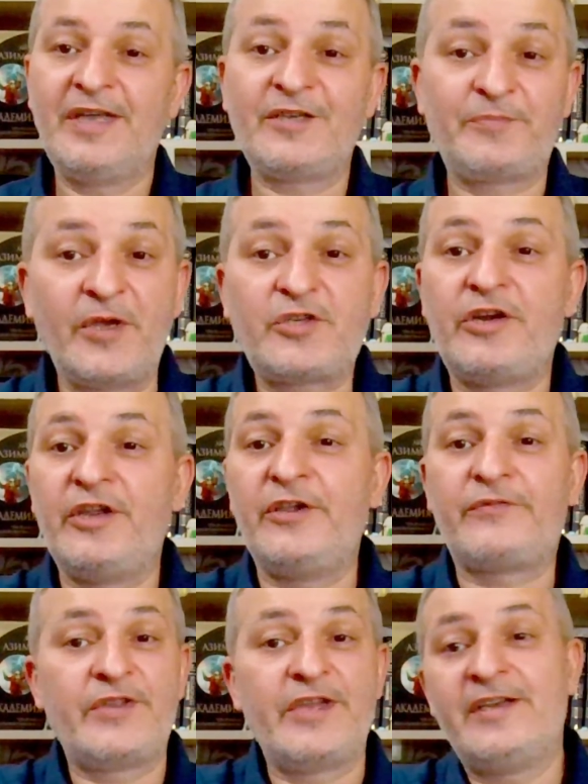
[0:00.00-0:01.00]
especially
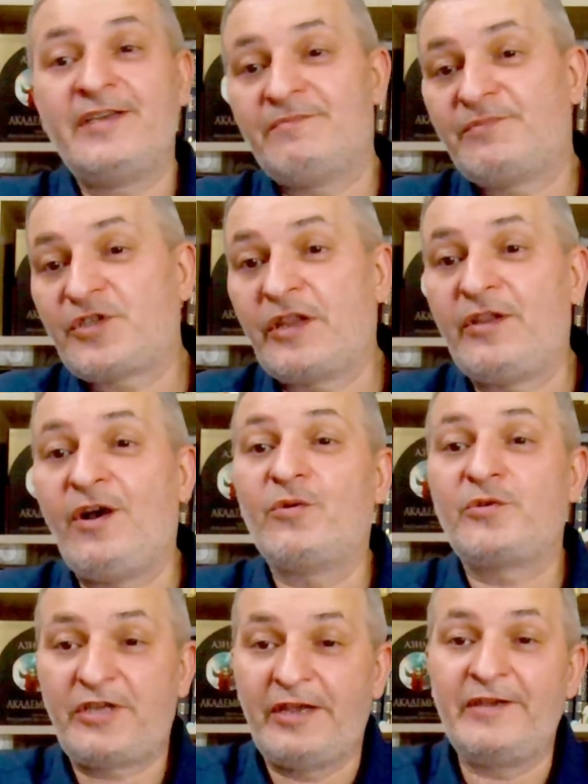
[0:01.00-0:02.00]
if they shut down
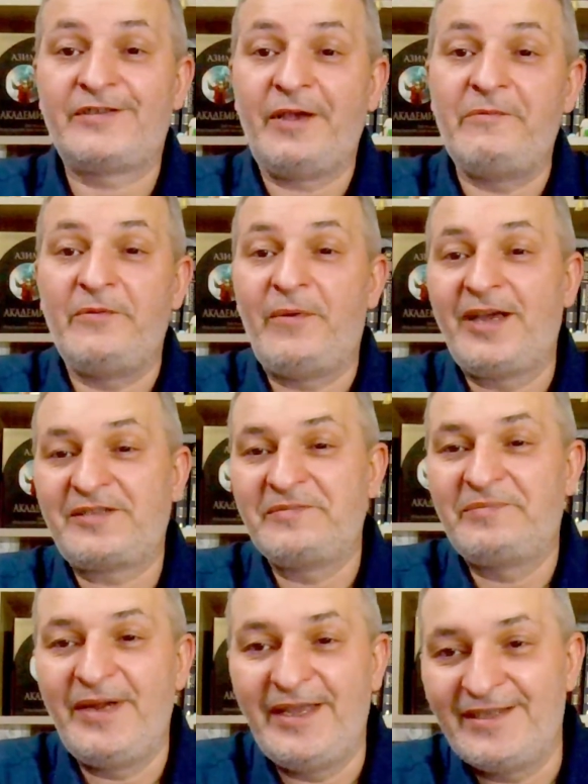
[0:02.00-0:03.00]
7
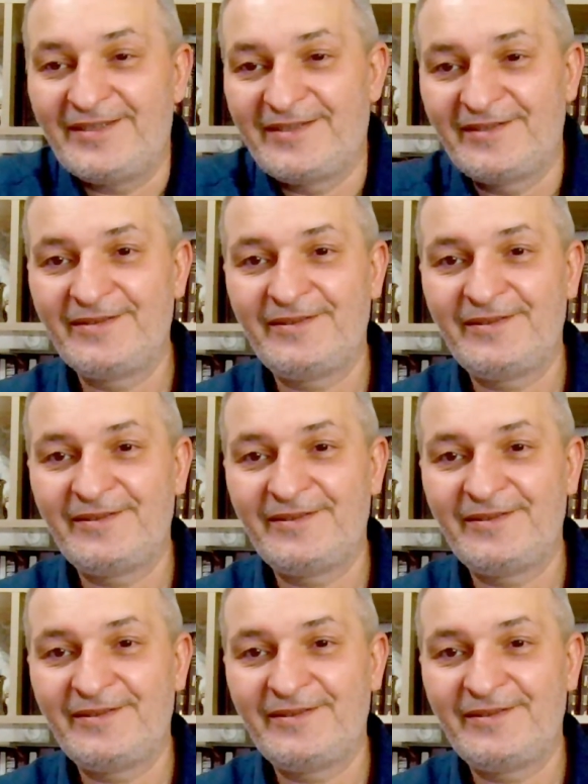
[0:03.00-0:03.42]
Russian planes?